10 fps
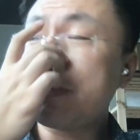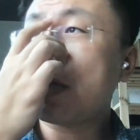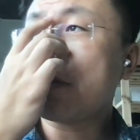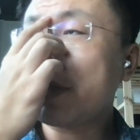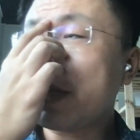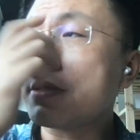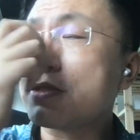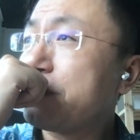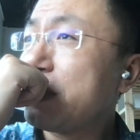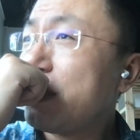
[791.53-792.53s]
also part of
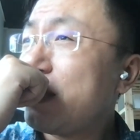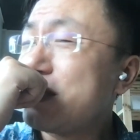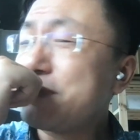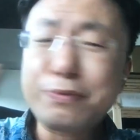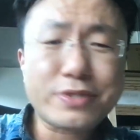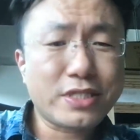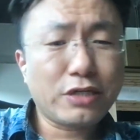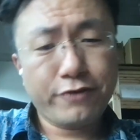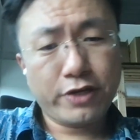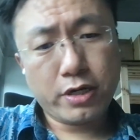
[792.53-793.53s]
that is
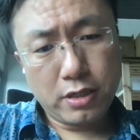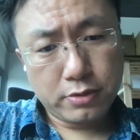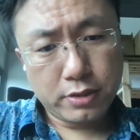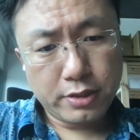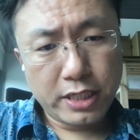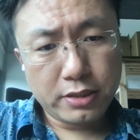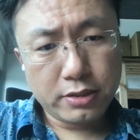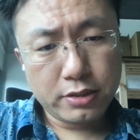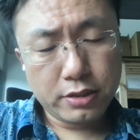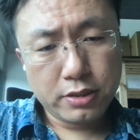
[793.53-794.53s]
people start to figure out
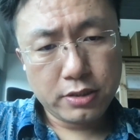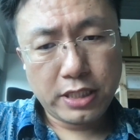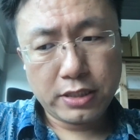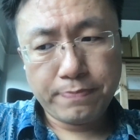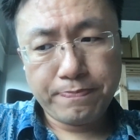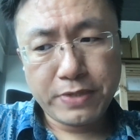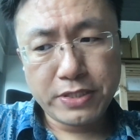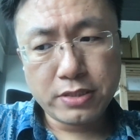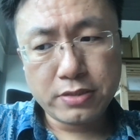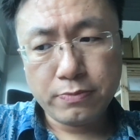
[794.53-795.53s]
that
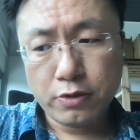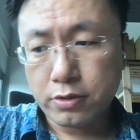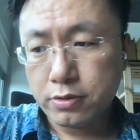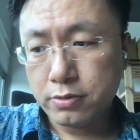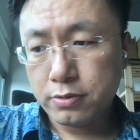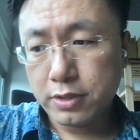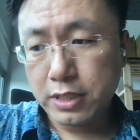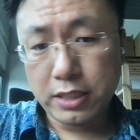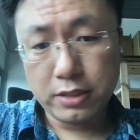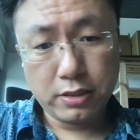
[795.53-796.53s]
that the business
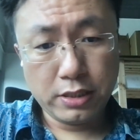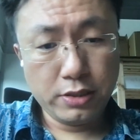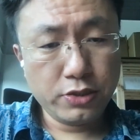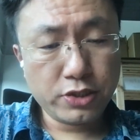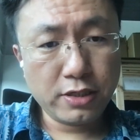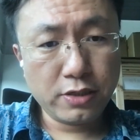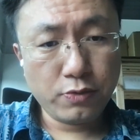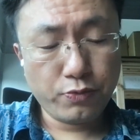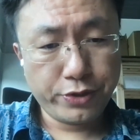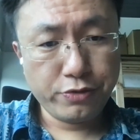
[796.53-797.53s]
model that in China,
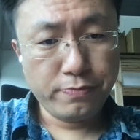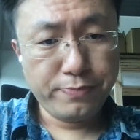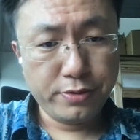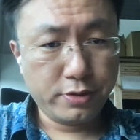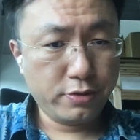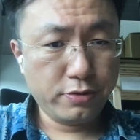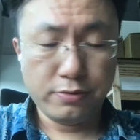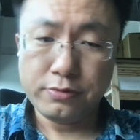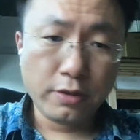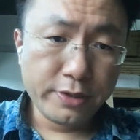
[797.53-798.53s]
where you build
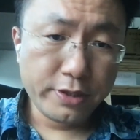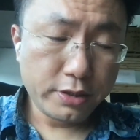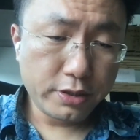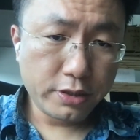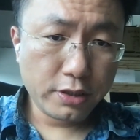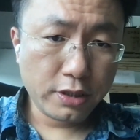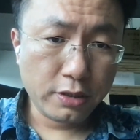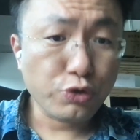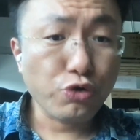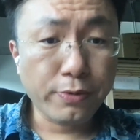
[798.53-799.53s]
two dominant
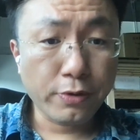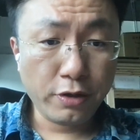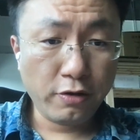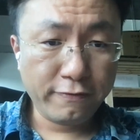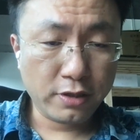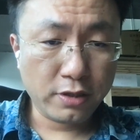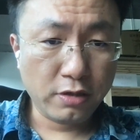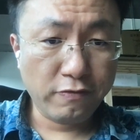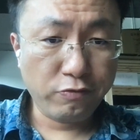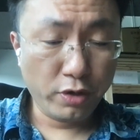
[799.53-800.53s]
duopoly
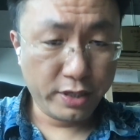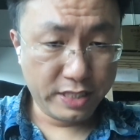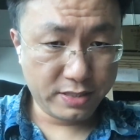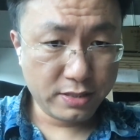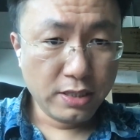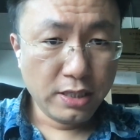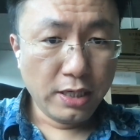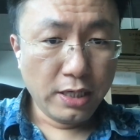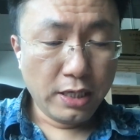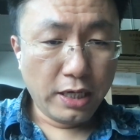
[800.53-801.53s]
of wallets,
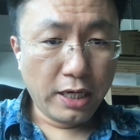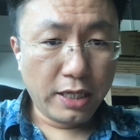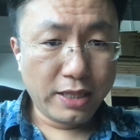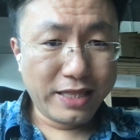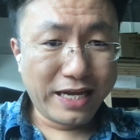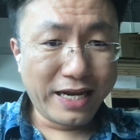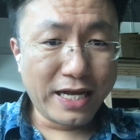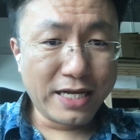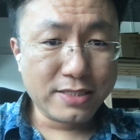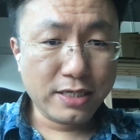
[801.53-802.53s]
that
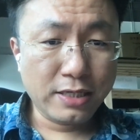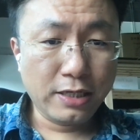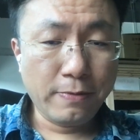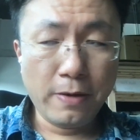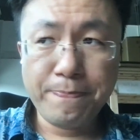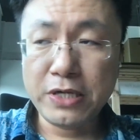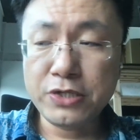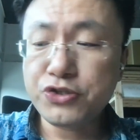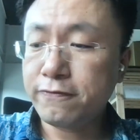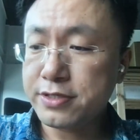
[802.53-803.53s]
has a
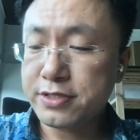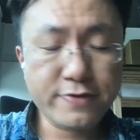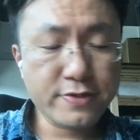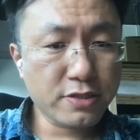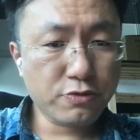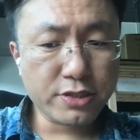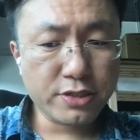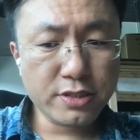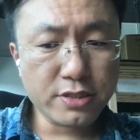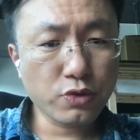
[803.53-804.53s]
bunch of other
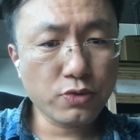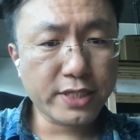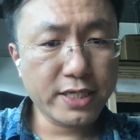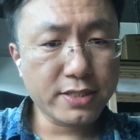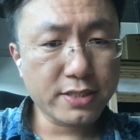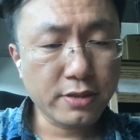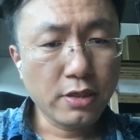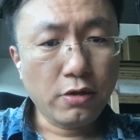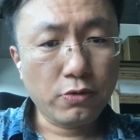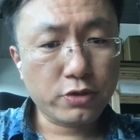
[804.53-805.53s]
services, transactions,
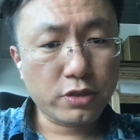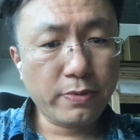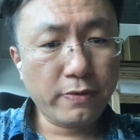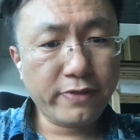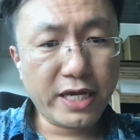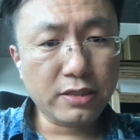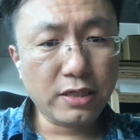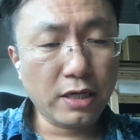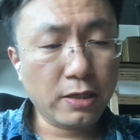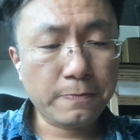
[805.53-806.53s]
use cases
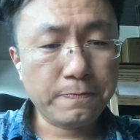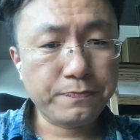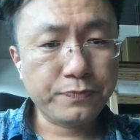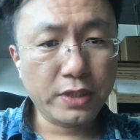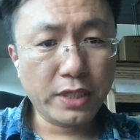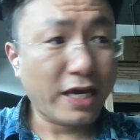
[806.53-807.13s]
on top of that,